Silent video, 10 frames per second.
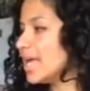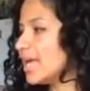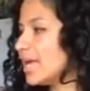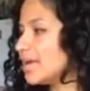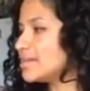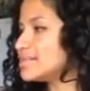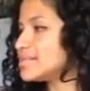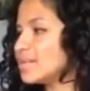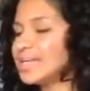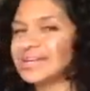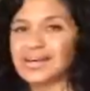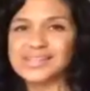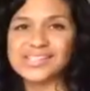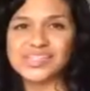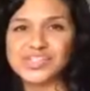And so he
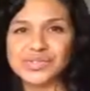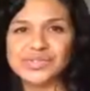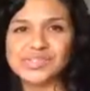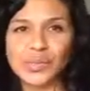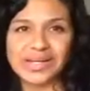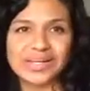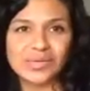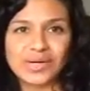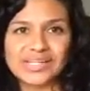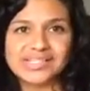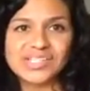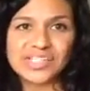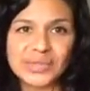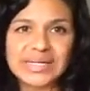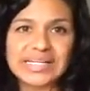got to choose when he wanted to
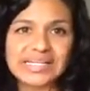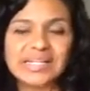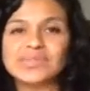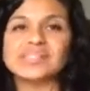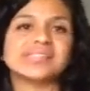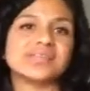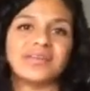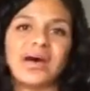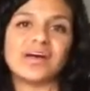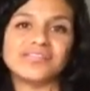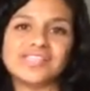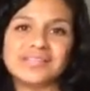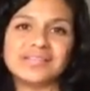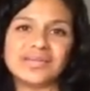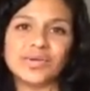do it. It was
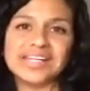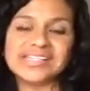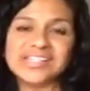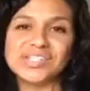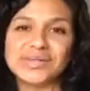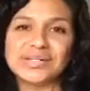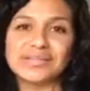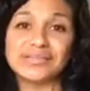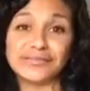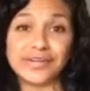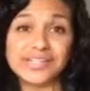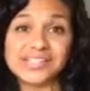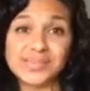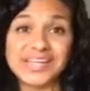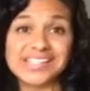often he wanted to do it
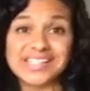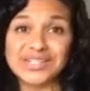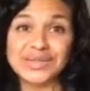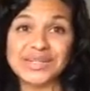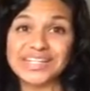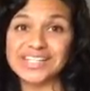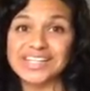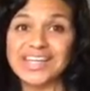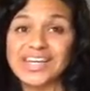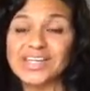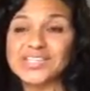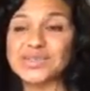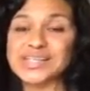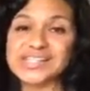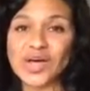first because he knew he could
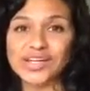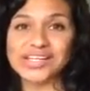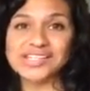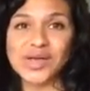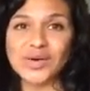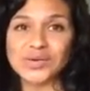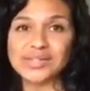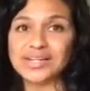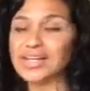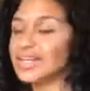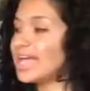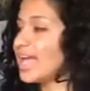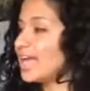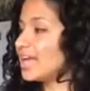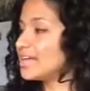do this on his own
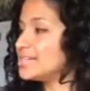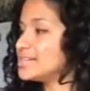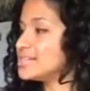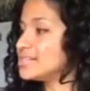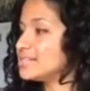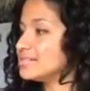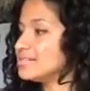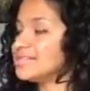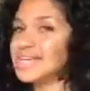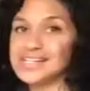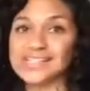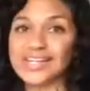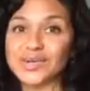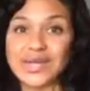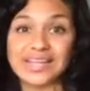and get it
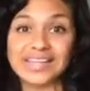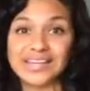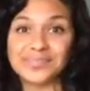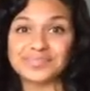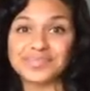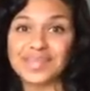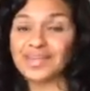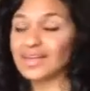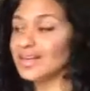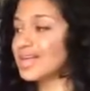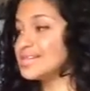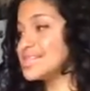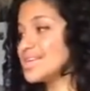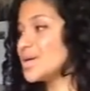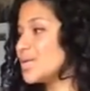quickly. And
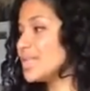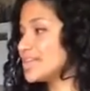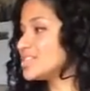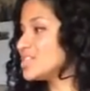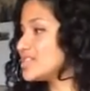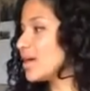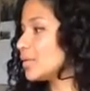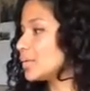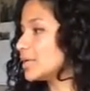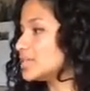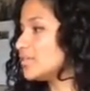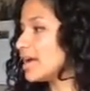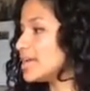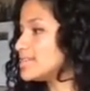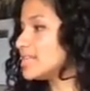so that's just how it worked for
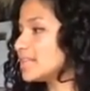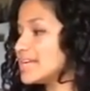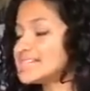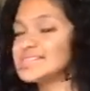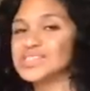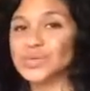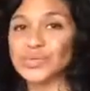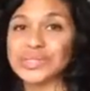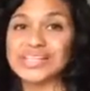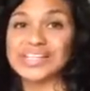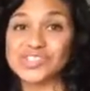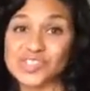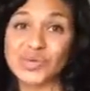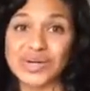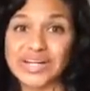us. The lessons are really
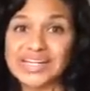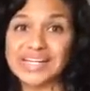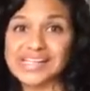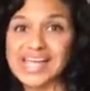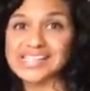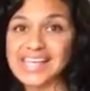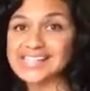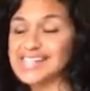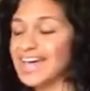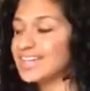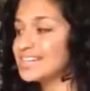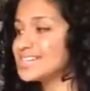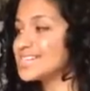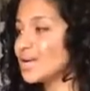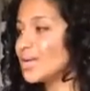short, as I said,
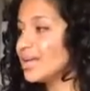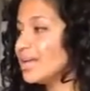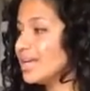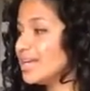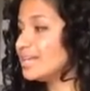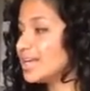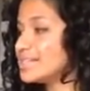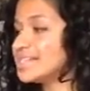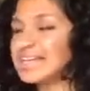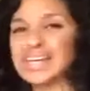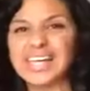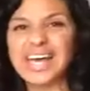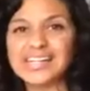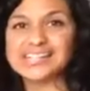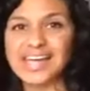and so he liked to get it
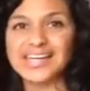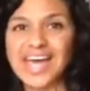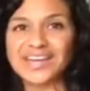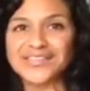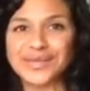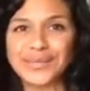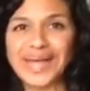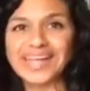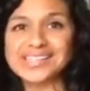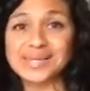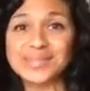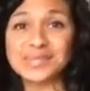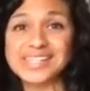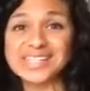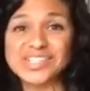done out of the way.
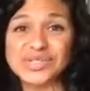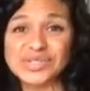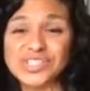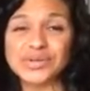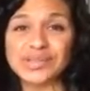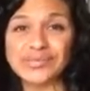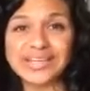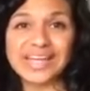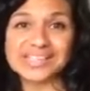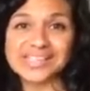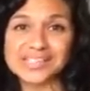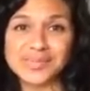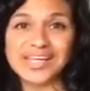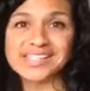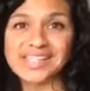Sometimes he'd do 2 or 3 lessons
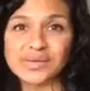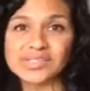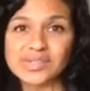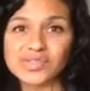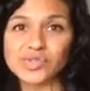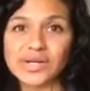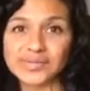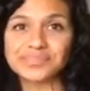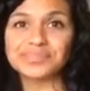because they were so short.